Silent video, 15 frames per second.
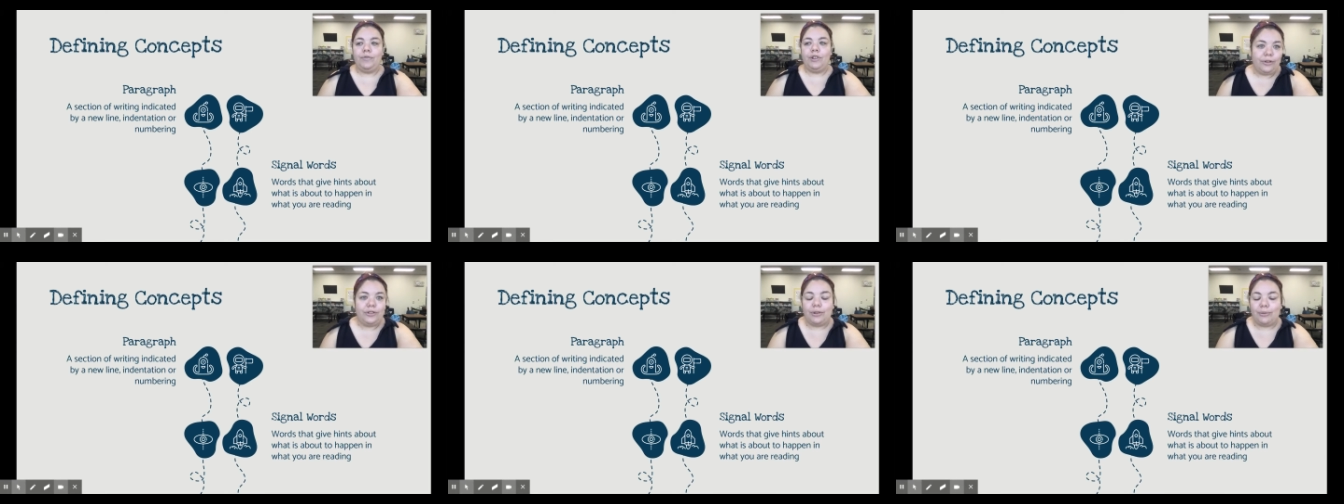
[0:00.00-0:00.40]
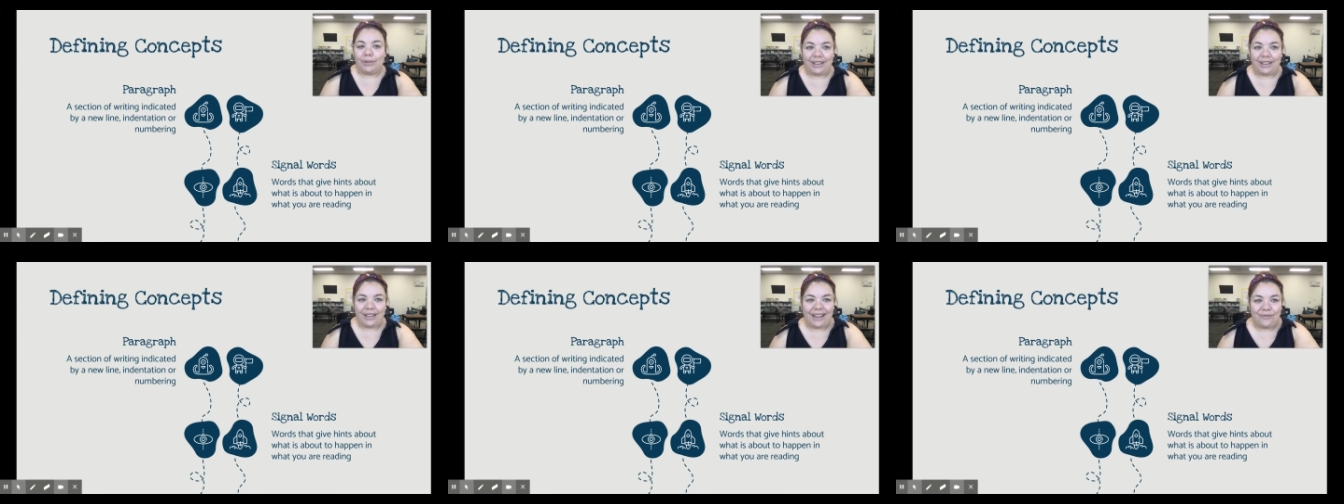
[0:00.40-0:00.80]
So we're
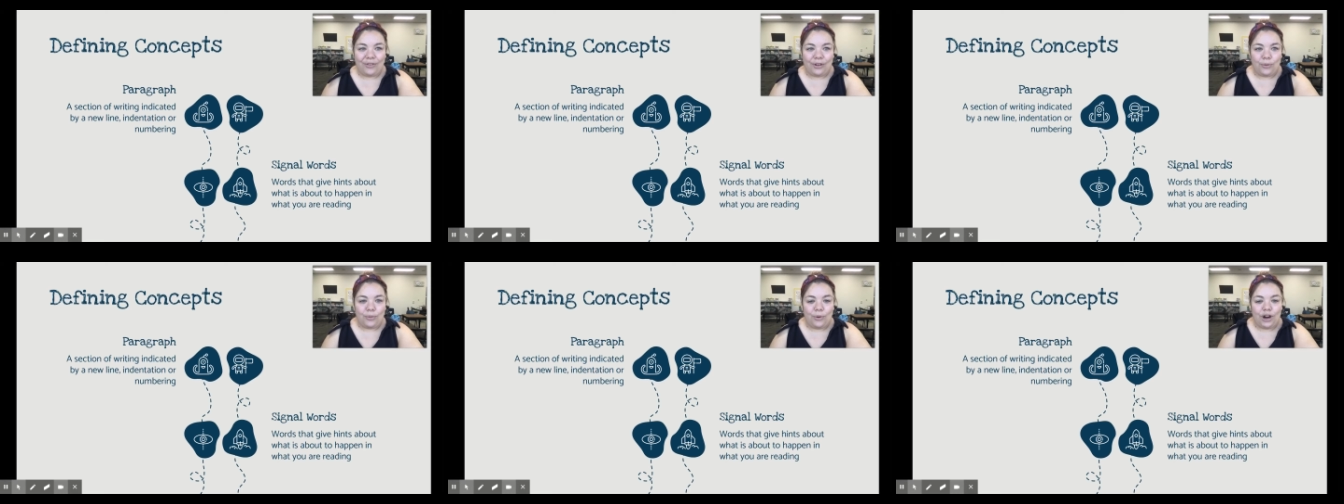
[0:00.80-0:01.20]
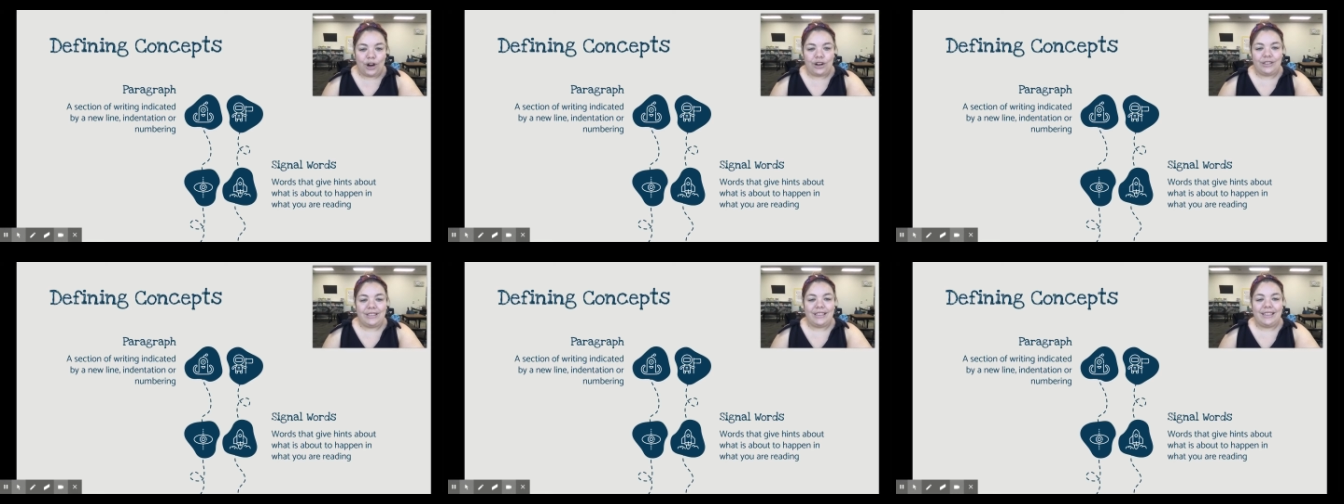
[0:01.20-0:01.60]
looking for
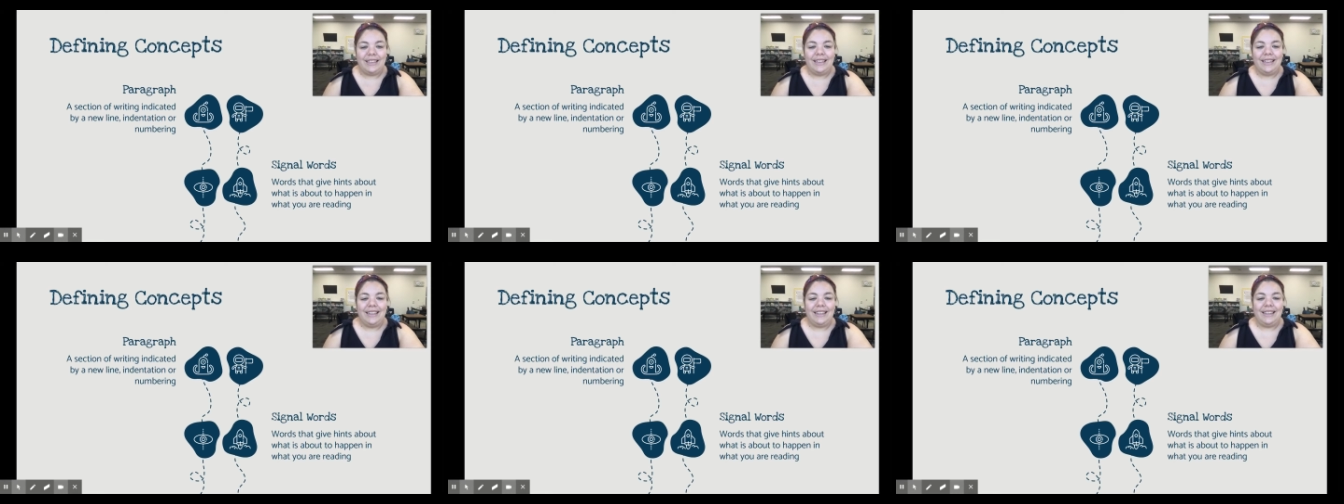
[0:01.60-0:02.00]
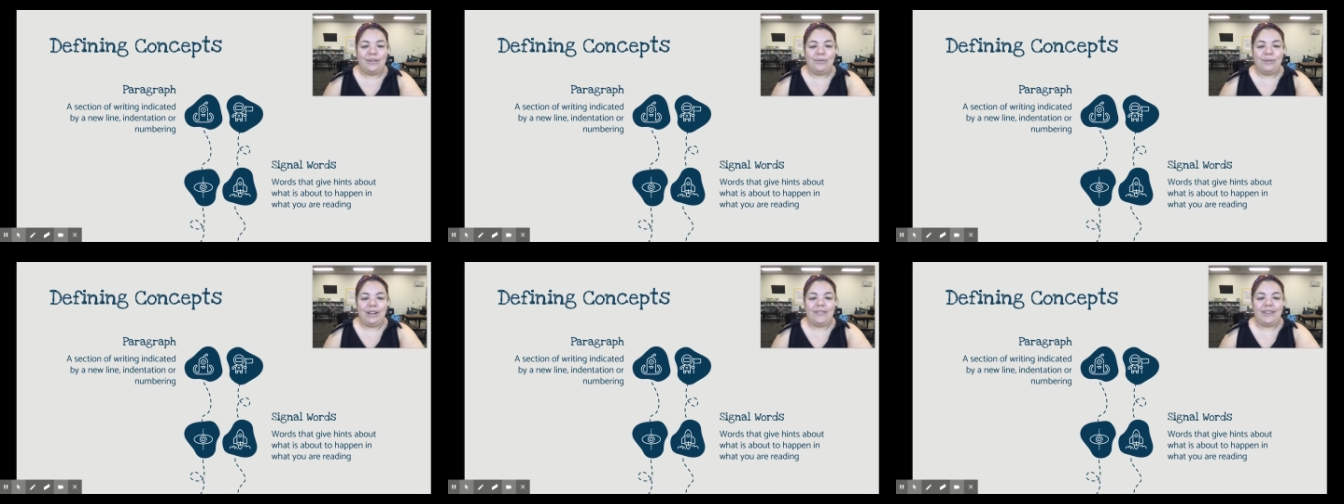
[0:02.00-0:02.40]
words that
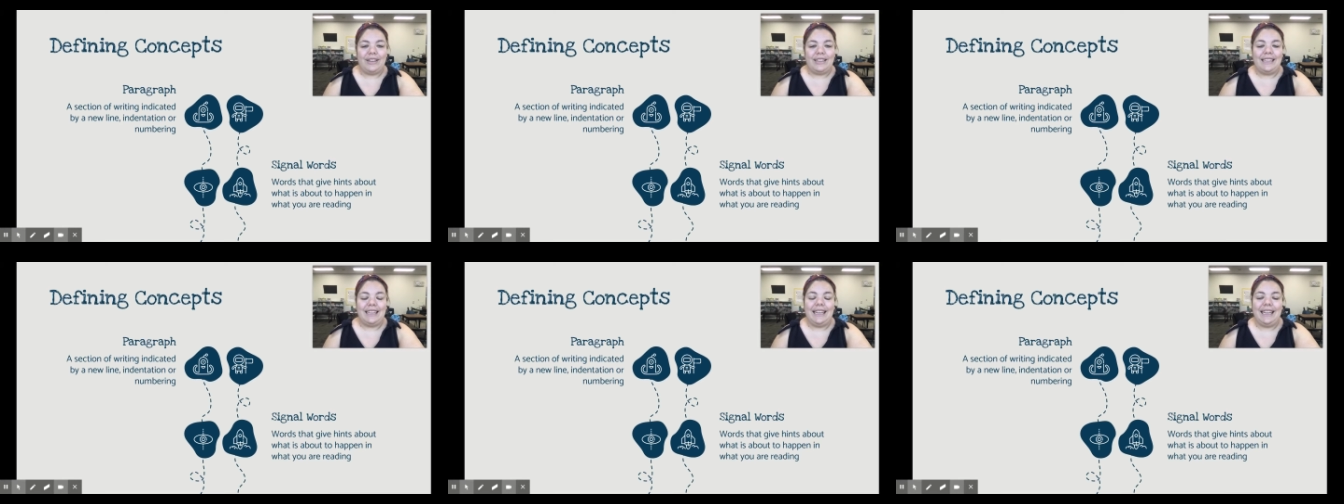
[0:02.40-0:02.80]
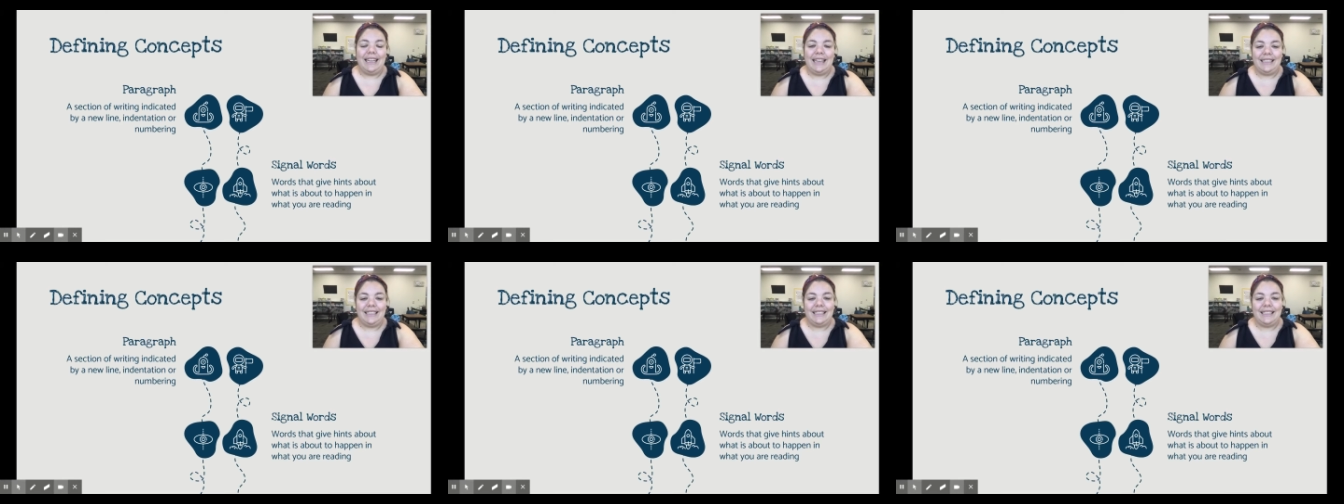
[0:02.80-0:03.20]
will give us a
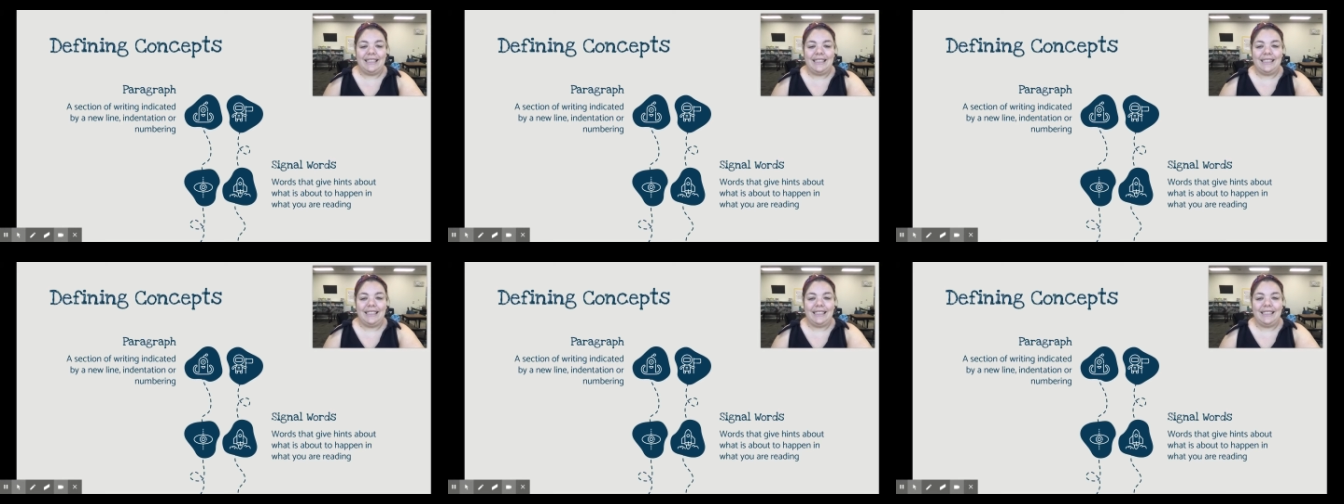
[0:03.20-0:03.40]
hint